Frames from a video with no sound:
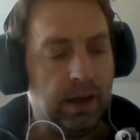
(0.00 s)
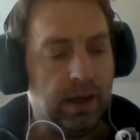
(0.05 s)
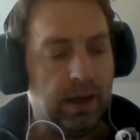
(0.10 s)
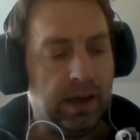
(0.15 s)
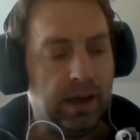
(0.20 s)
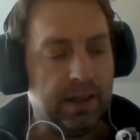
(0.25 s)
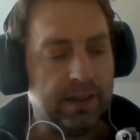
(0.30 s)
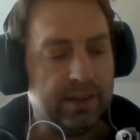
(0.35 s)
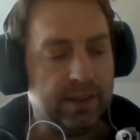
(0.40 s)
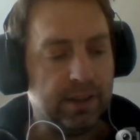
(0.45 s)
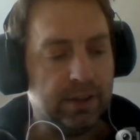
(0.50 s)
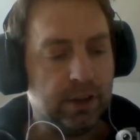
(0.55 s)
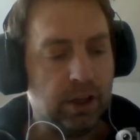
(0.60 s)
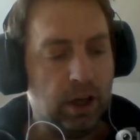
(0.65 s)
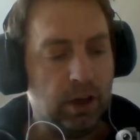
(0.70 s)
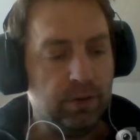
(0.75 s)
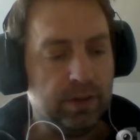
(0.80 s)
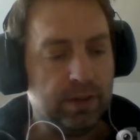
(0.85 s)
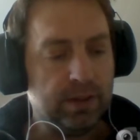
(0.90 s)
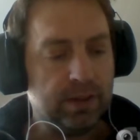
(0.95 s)
As the
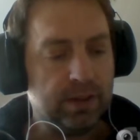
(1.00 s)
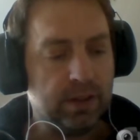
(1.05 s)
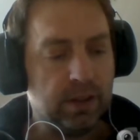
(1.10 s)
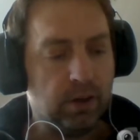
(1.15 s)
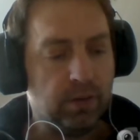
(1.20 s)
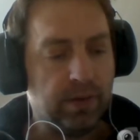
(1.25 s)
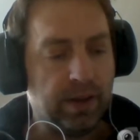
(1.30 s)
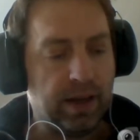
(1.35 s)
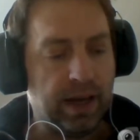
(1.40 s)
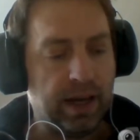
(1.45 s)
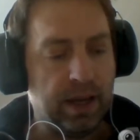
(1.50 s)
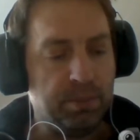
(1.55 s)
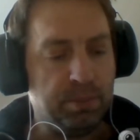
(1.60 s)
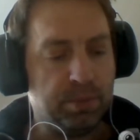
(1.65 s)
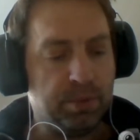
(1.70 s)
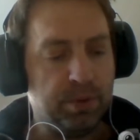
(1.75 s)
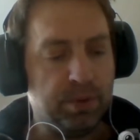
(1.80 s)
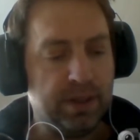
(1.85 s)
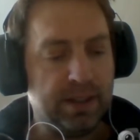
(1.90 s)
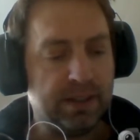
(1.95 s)
service of the high
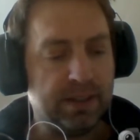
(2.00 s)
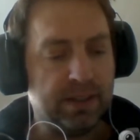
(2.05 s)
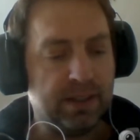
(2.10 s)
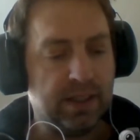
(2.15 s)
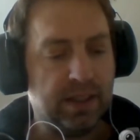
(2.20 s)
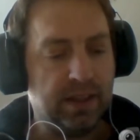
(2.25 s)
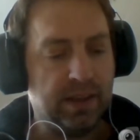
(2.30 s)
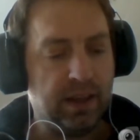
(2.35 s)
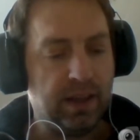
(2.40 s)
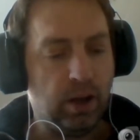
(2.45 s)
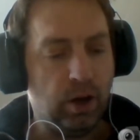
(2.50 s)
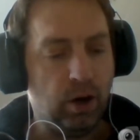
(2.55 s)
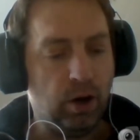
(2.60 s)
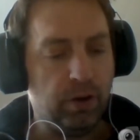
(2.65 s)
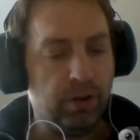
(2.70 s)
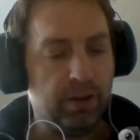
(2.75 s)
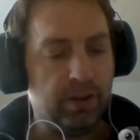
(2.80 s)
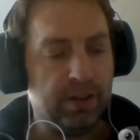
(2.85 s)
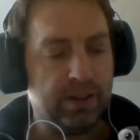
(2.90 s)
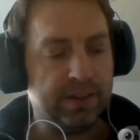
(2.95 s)
priest in the
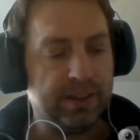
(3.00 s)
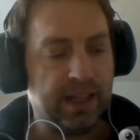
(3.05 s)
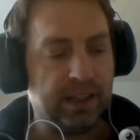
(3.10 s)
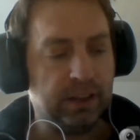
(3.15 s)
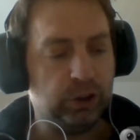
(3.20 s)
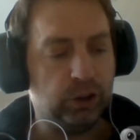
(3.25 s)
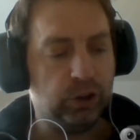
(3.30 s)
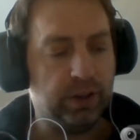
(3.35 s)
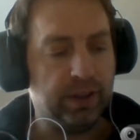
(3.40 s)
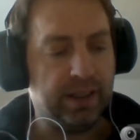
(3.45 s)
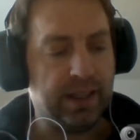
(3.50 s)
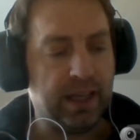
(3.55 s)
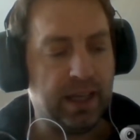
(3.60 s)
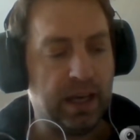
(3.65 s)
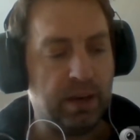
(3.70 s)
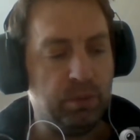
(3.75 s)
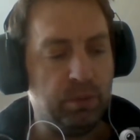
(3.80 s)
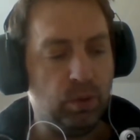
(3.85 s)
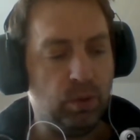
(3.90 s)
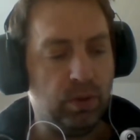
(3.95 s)
earthly sanctuary
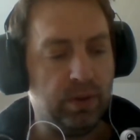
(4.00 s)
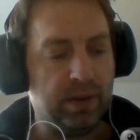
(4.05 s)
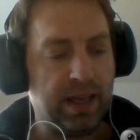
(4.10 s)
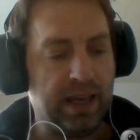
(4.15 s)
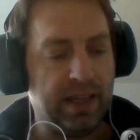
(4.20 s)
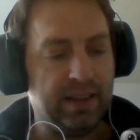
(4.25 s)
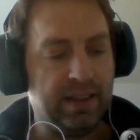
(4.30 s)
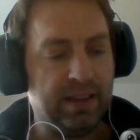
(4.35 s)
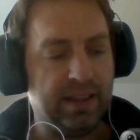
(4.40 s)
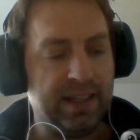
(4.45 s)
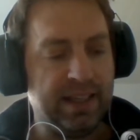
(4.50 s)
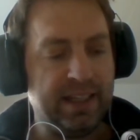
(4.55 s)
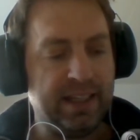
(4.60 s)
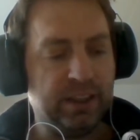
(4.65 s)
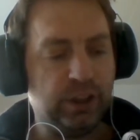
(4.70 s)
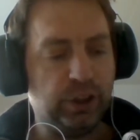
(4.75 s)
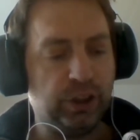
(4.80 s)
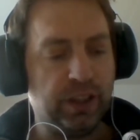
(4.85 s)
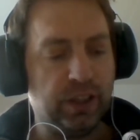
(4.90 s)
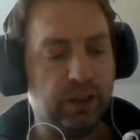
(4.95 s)
came to an end
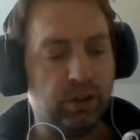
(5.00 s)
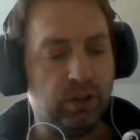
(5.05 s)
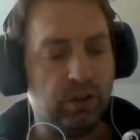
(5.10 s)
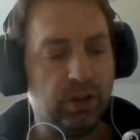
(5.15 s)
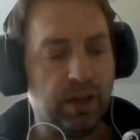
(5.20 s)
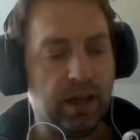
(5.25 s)
each year